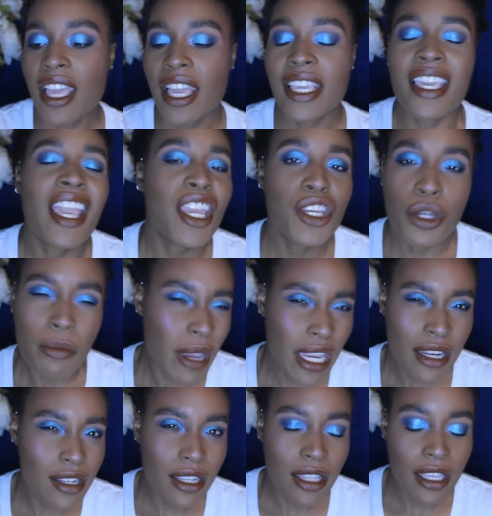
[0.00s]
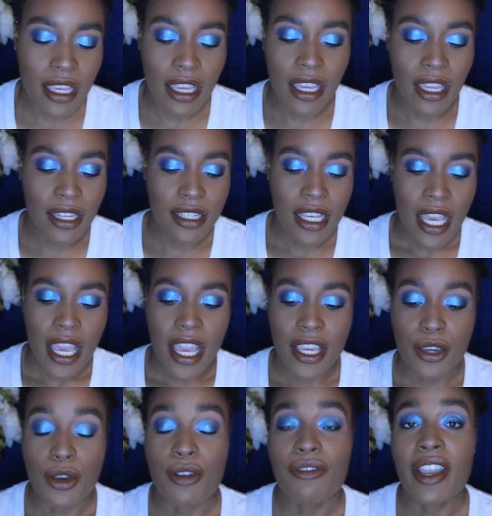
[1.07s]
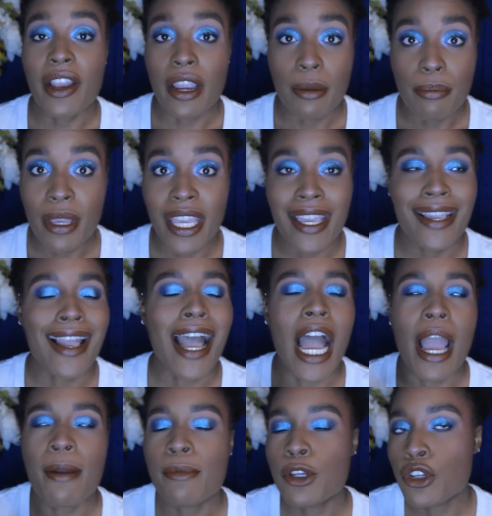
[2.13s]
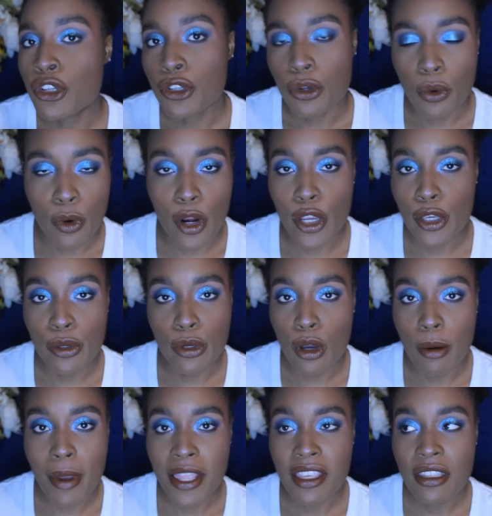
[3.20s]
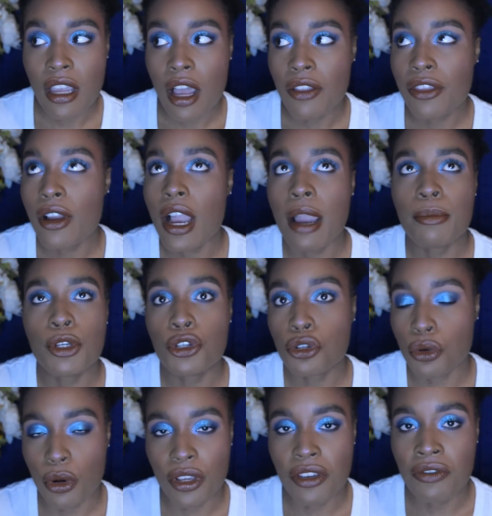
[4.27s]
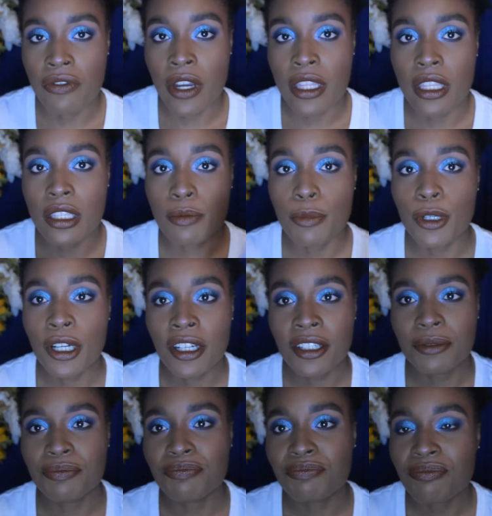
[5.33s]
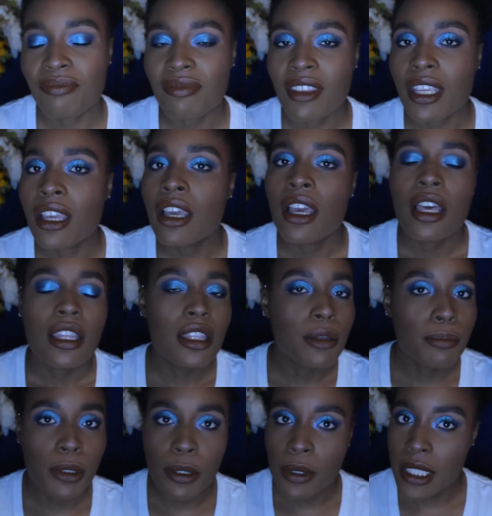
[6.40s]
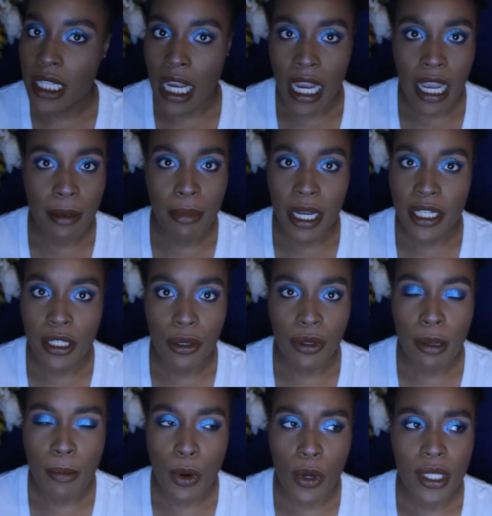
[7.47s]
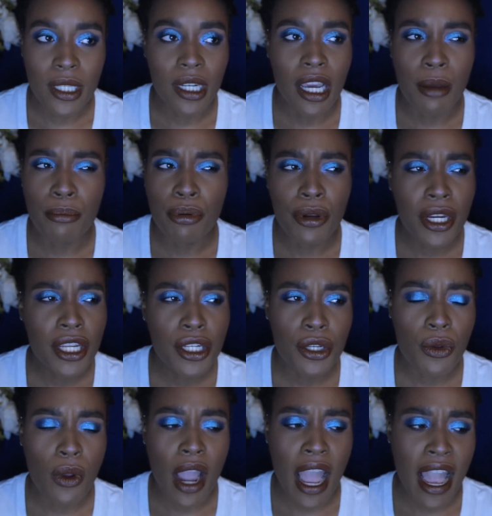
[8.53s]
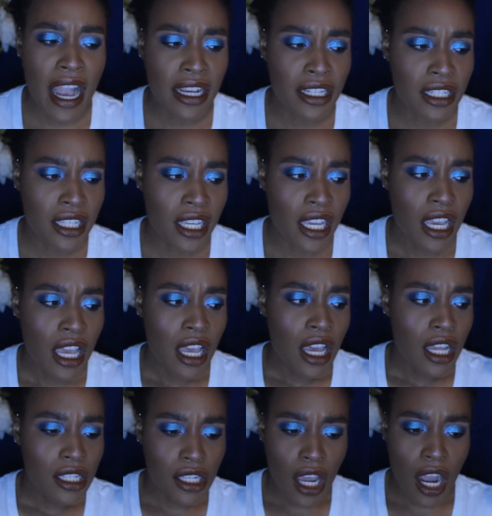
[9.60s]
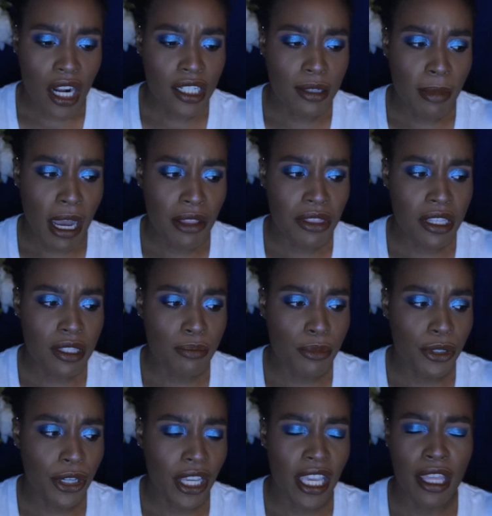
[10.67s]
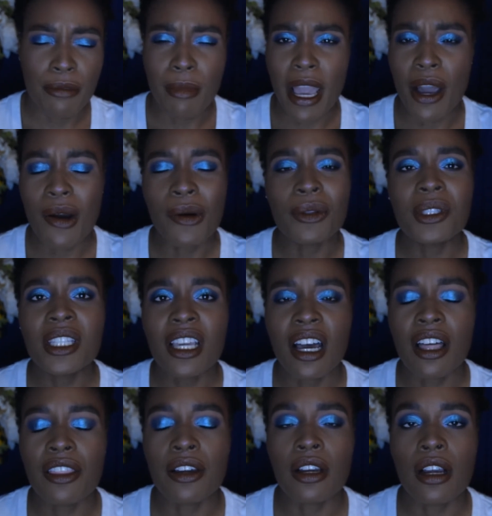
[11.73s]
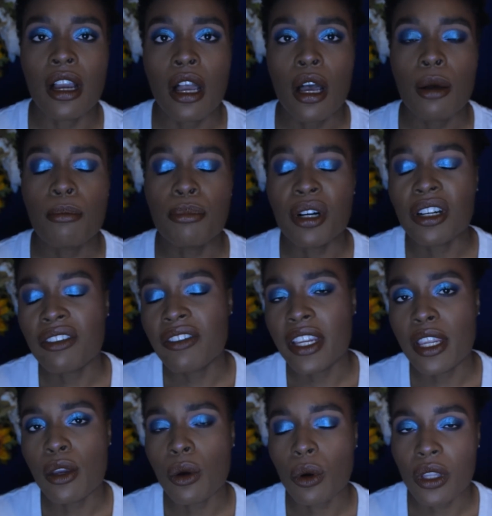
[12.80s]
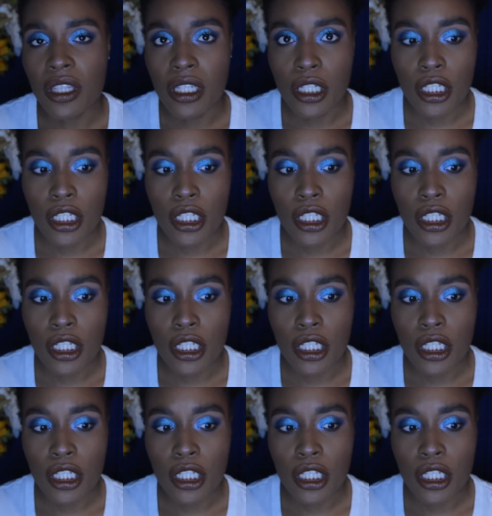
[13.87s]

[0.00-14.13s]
in case you made it to the end and you're very big, I'm sure you know about this author. I'm sure you've read this book, The Bluest Eye by Toni Morrison. I'm pretty sure I actually talked about this book in my only other book video on this